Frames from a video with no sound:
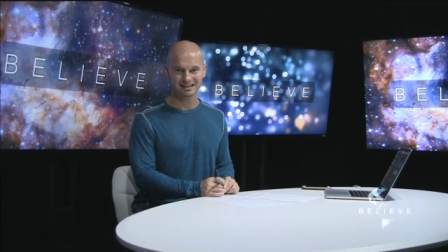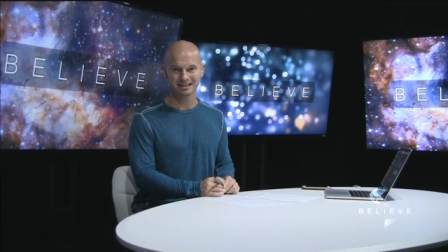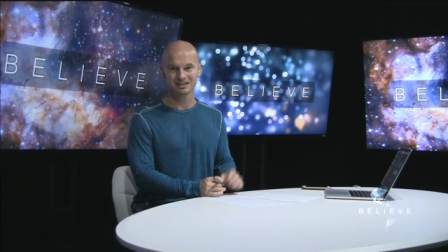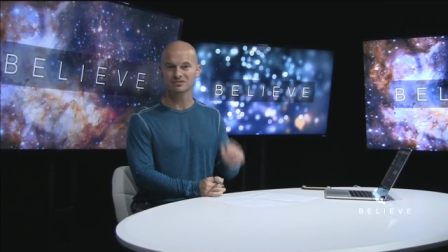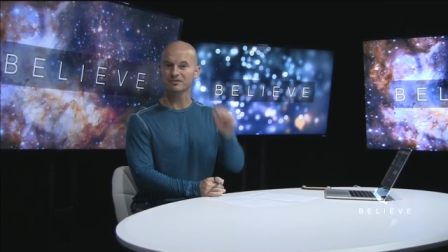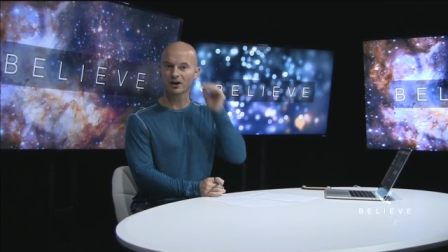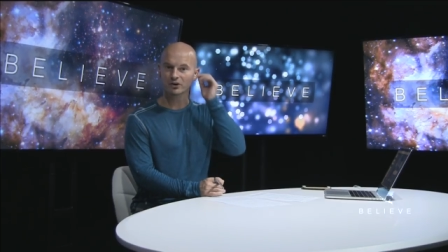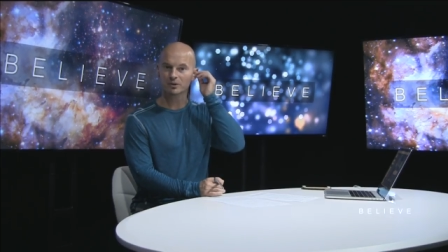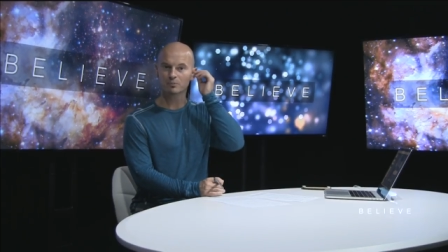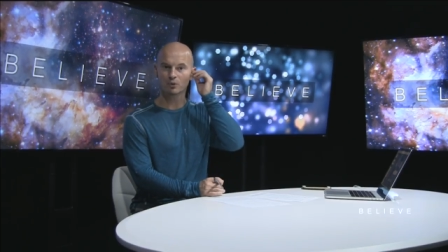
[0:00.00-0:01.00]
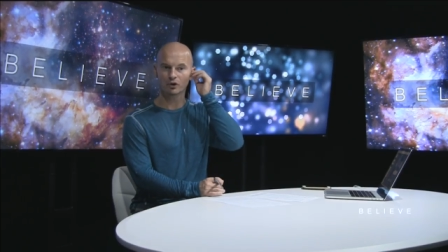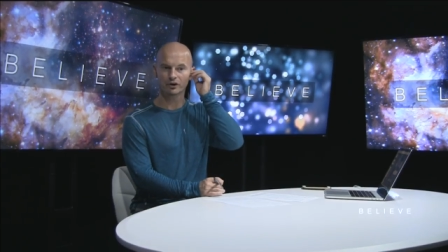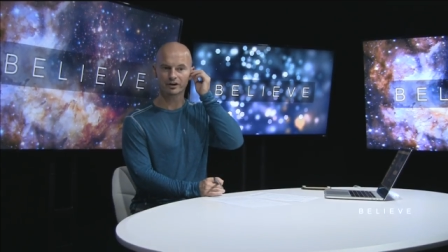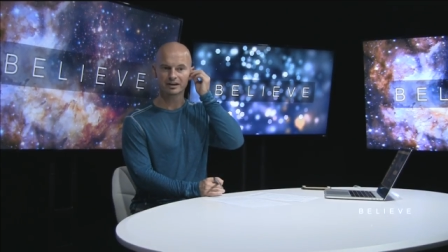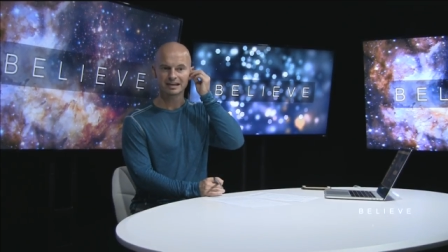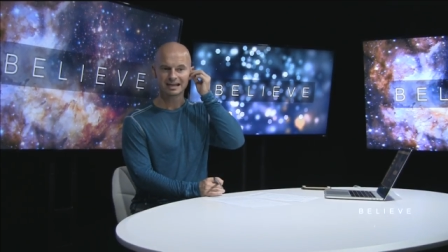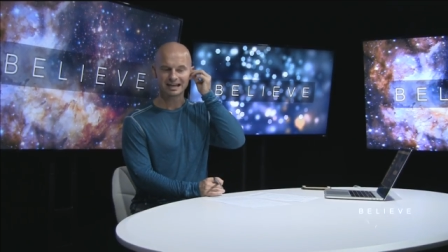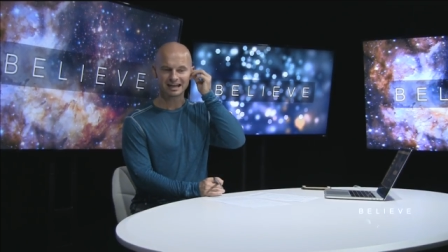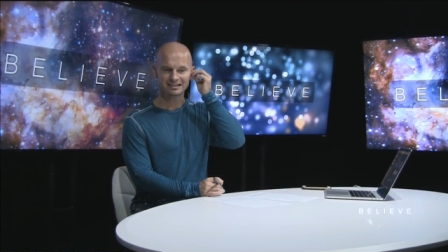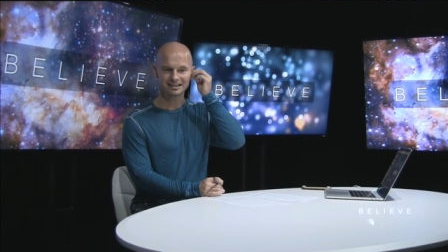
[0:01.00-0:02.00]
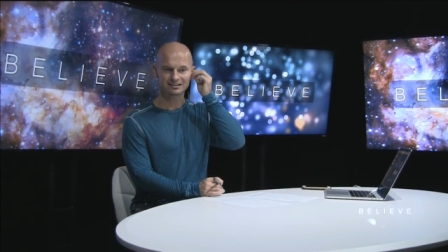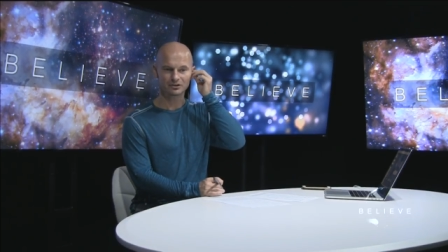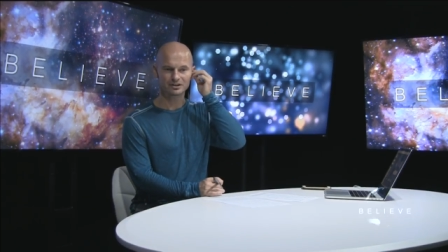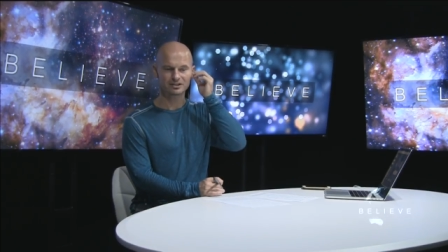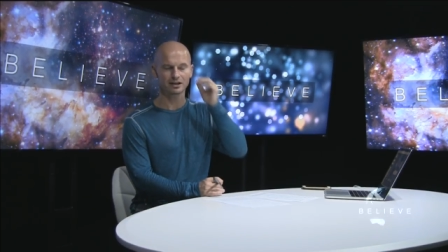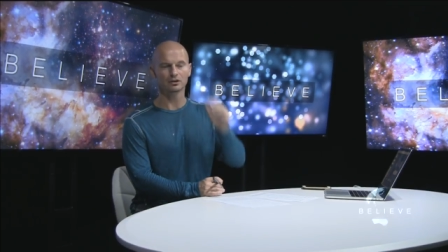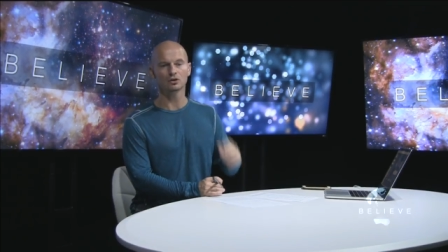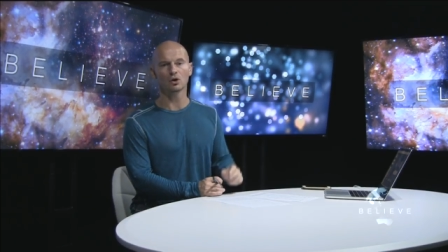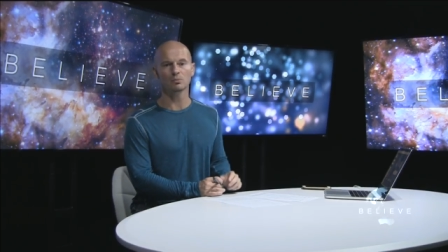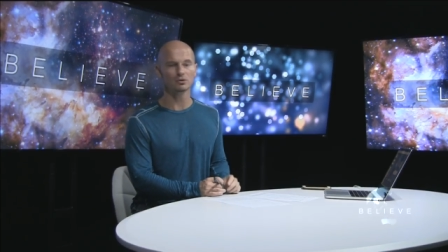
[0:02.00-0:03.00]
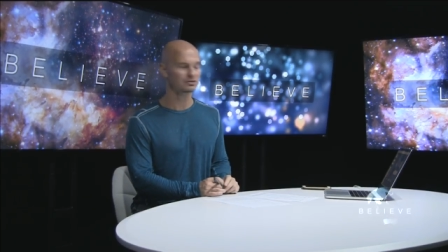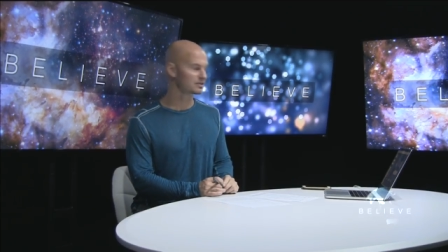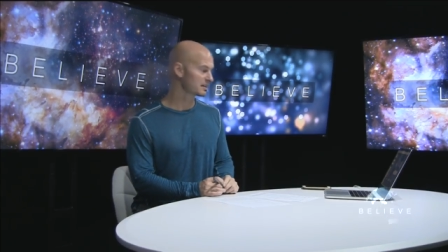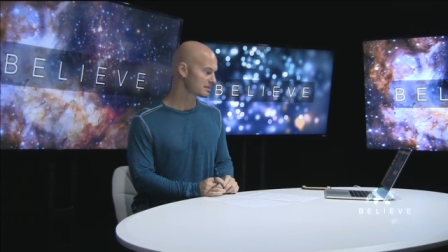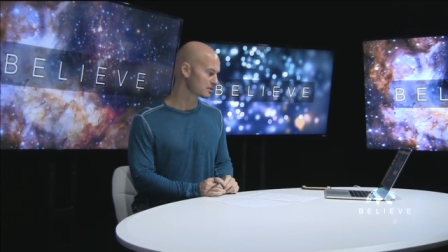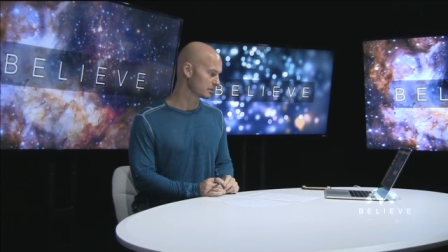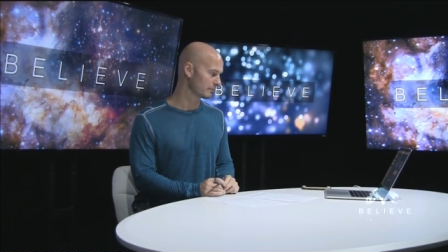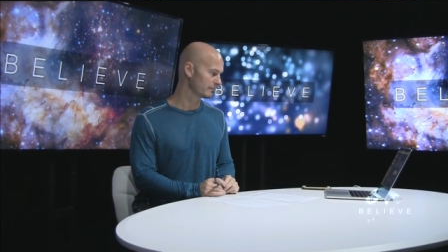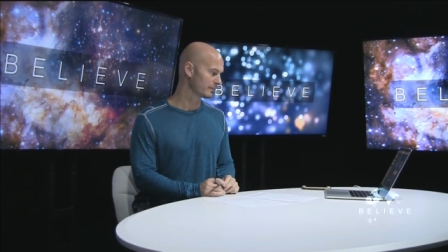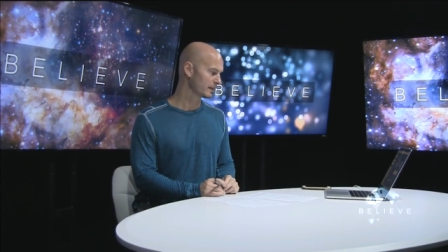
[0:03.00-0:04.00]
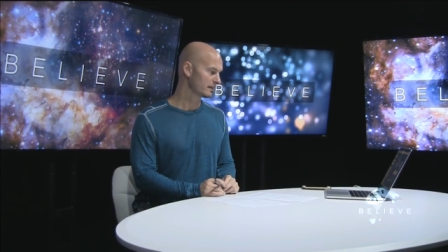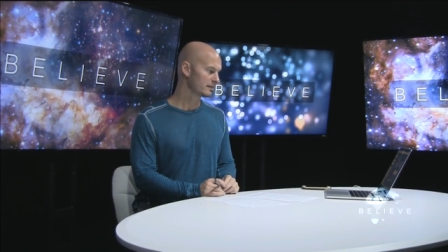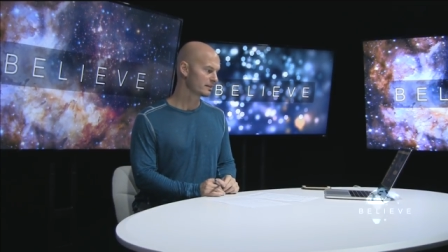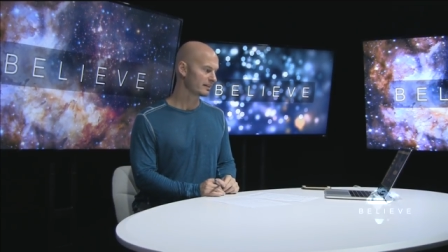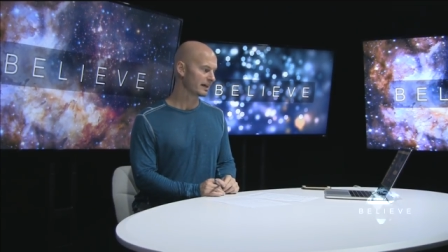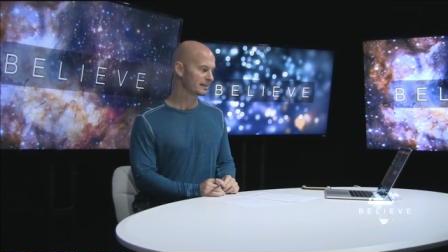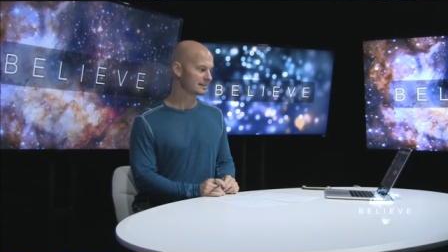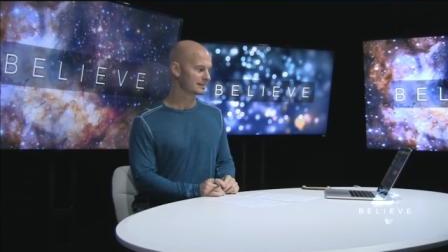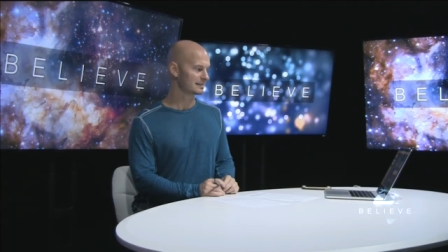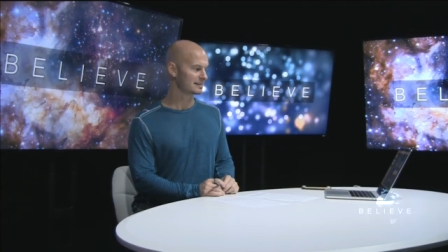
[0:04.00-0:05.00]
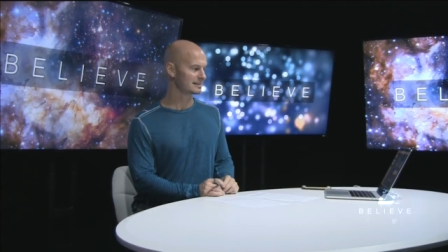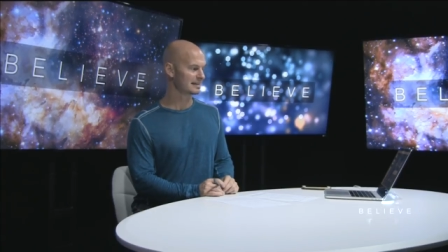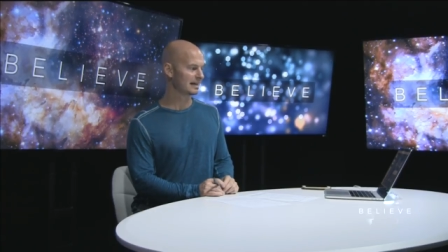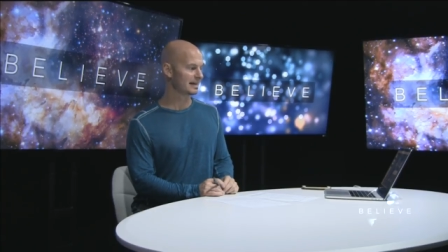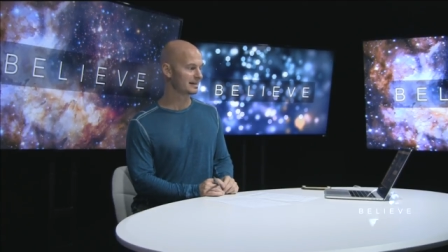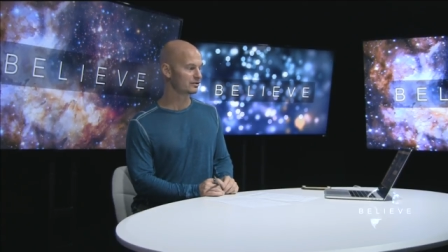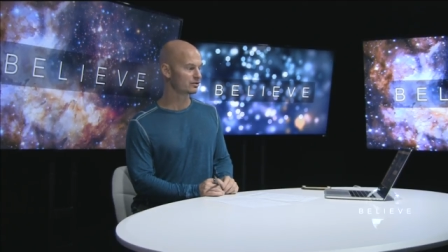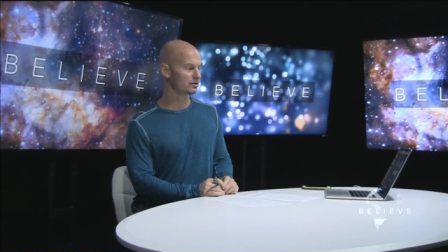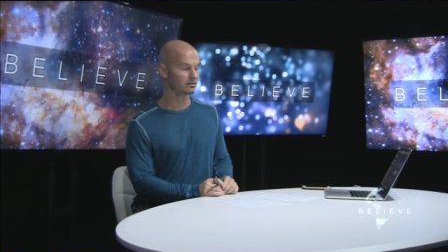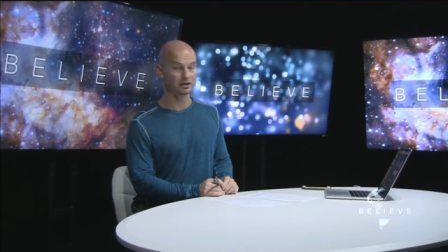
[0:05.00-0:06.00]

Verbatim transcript: I think it's very important. And I think there is a global system that is designed.